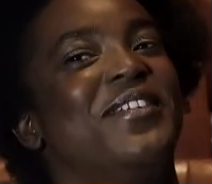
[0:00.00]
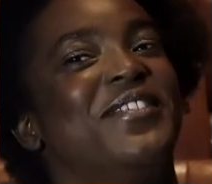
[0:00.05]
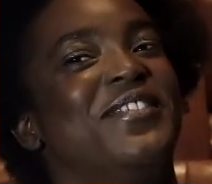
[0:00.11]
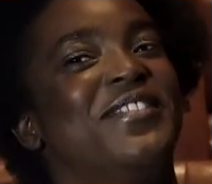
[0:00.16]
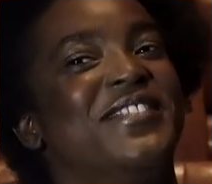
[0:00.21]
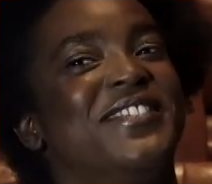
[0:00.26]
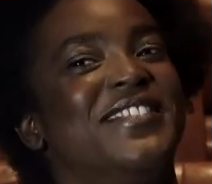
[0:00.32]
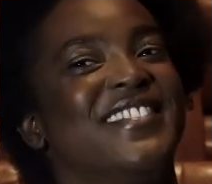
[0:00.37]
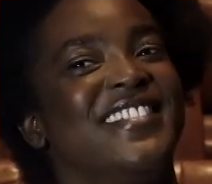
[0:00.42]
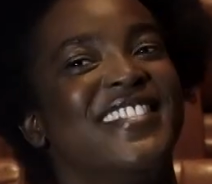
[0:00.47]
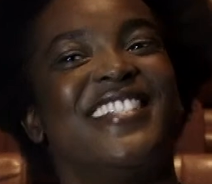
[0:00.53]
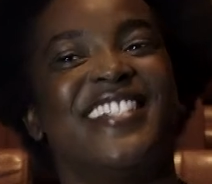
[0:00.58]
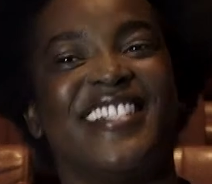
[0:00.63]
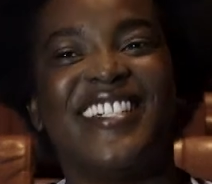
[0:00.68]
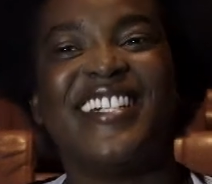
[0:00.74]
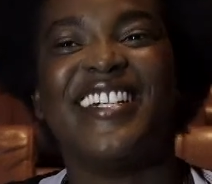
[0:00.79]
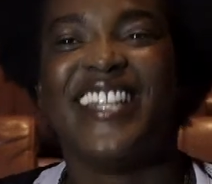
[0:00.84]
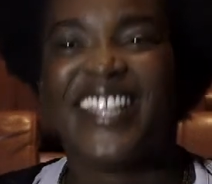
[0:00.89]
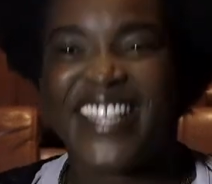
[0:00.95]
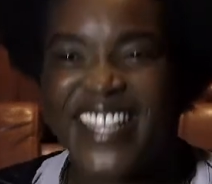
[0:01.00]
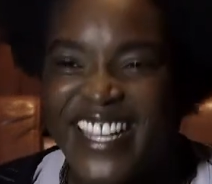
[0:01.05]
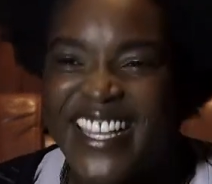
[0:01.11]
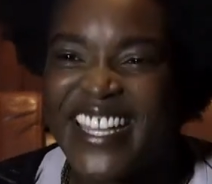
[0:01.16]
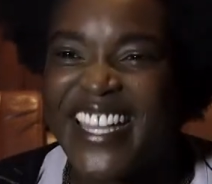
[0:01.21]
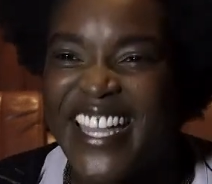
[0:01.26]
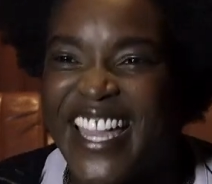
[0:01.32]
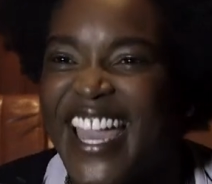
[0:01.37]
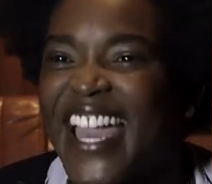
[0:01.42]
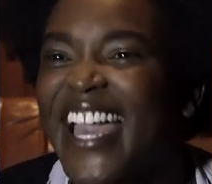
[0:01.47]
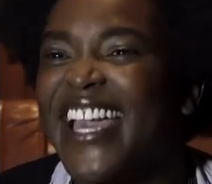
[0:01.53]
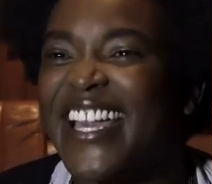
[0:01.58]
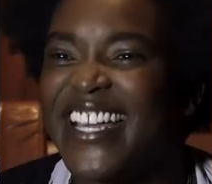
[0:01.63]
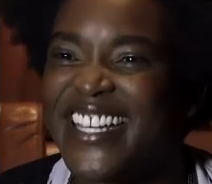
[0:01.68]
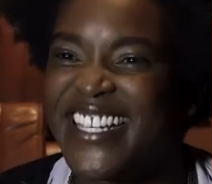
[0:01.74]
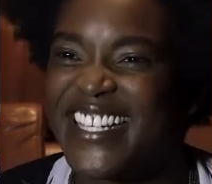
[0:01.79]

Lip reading: cool." Yeah.